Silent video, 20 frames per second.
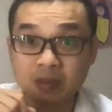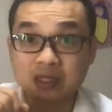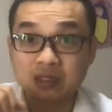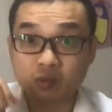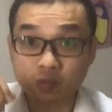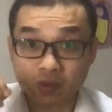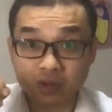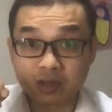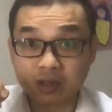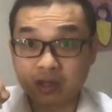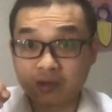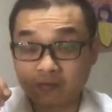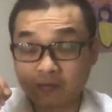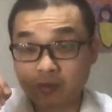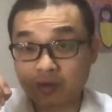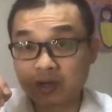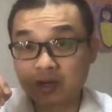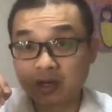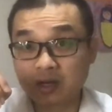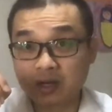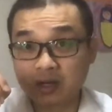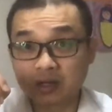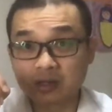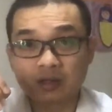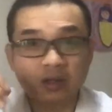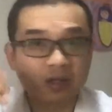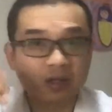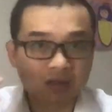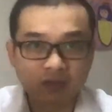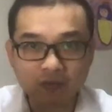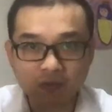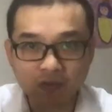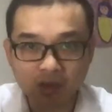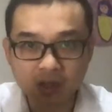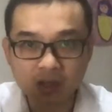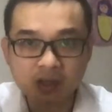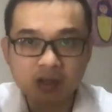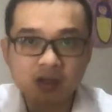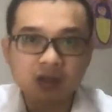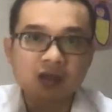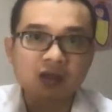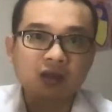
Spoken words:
If you want to learn it, it's free.